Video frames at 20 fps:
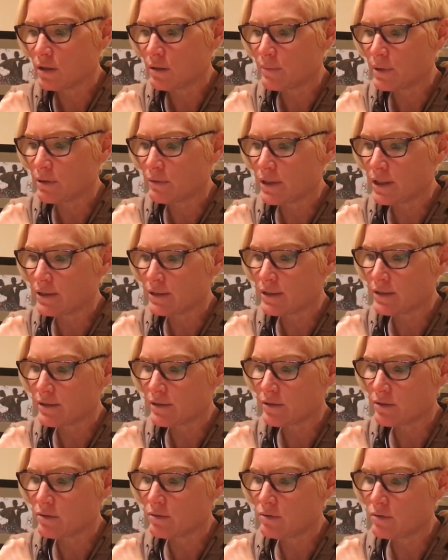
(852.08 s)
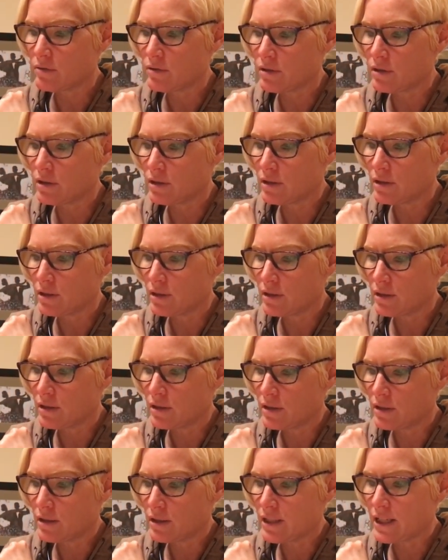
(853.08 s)
I'm gonna write this, whole
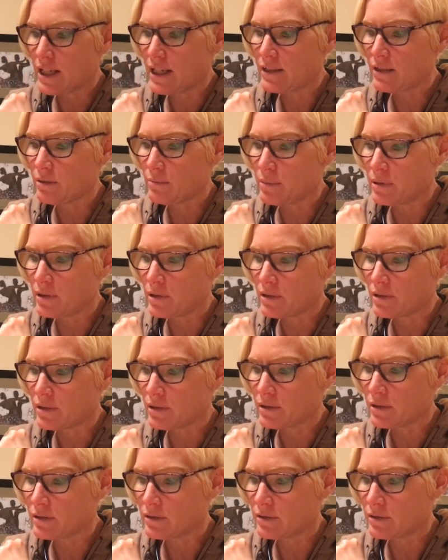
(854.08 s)
and apart.